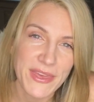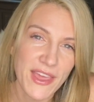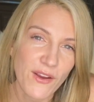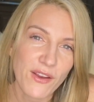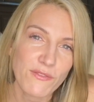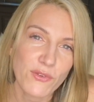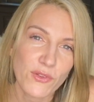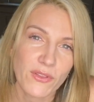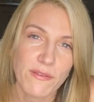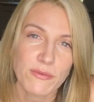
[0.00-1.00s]
caring for
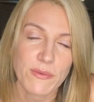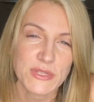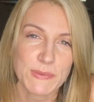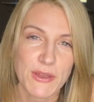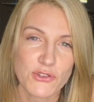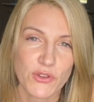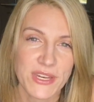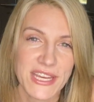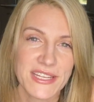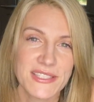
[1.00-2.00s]
a loved one with special
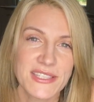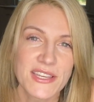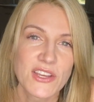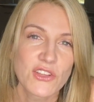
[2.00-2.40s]
needs,